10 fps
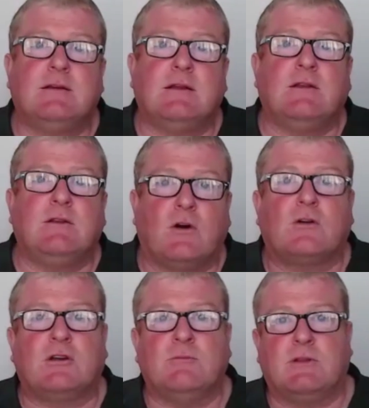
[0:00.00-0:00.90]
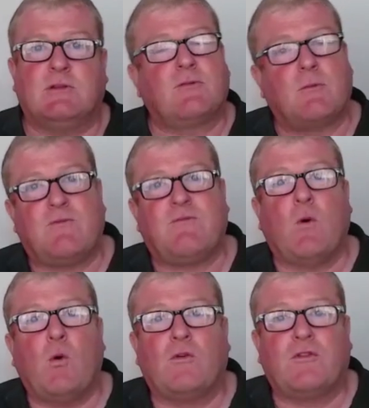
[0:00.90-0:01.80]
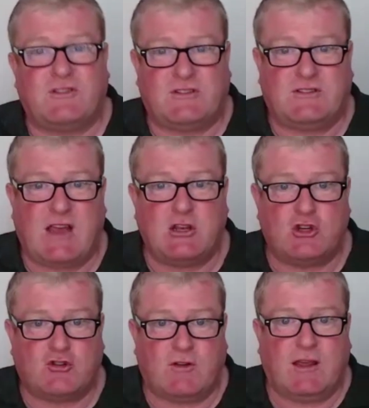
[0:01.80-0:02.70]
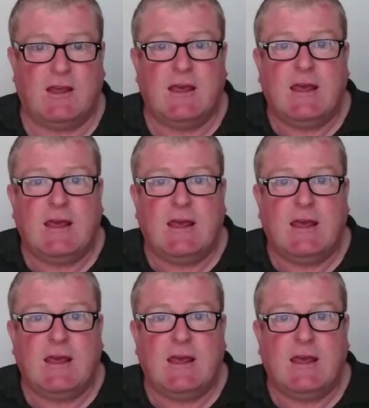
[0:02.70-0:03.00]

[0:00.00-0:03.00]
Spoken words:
in documents from the fourth century.